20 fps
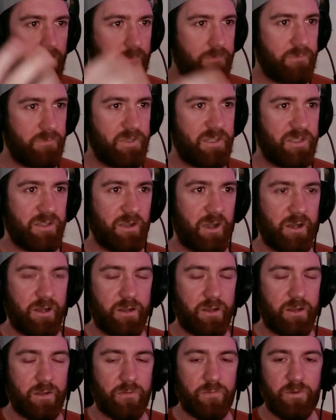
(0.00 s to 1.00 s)
designed
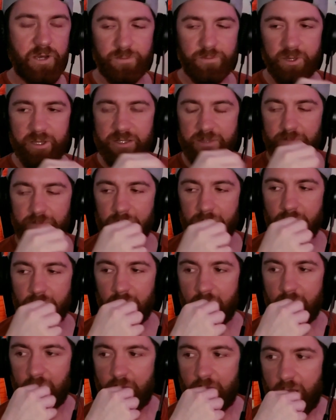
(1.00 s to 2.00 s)
in the first place.
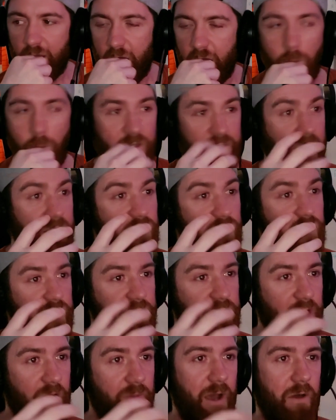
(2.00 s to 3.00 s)
And what's
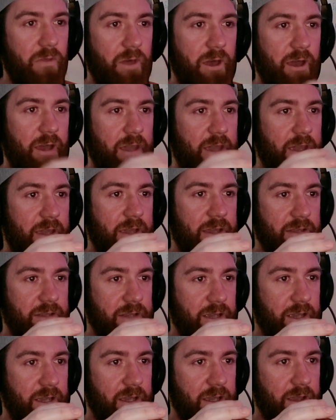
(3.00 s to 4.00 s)
interesting about that is
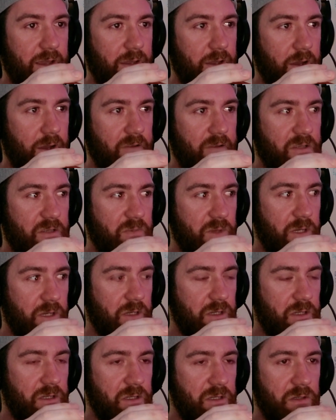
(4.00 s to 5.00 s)
it kind of
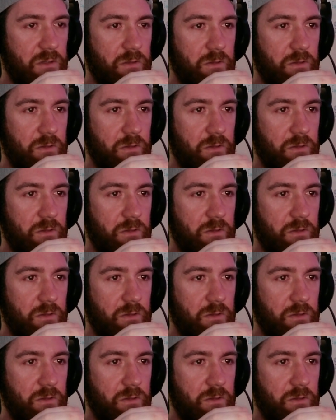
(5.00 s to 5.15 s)
speaks to